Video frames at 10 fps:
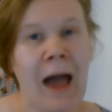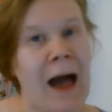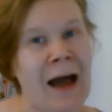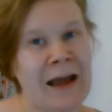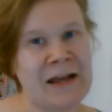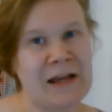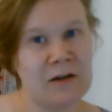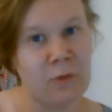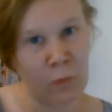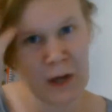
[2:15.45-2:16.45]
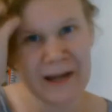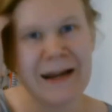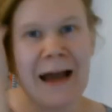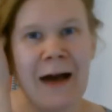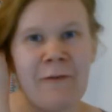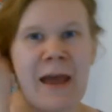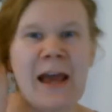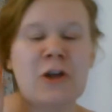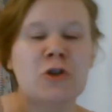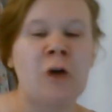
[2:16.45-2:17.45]
I work in a
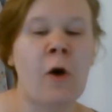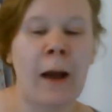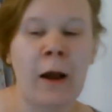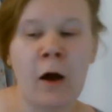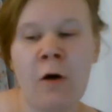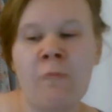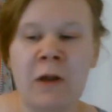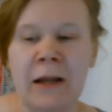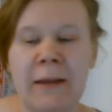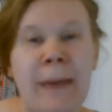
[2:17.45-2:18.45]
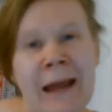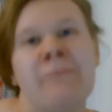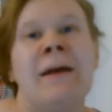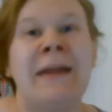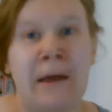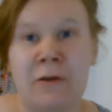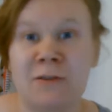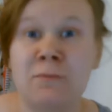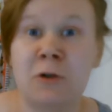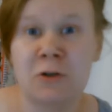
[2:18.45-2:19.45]
cafe, so I can't really paint my nails
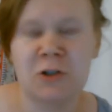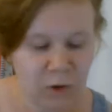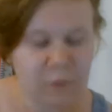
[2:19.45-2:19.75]
much.